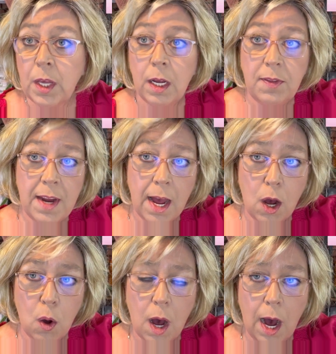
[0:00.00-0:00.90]

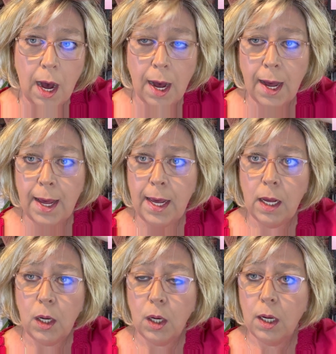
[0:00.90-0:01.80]
Now, I
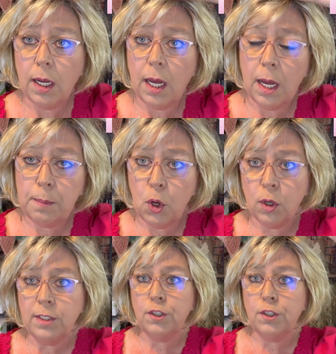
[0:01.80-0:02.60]
am going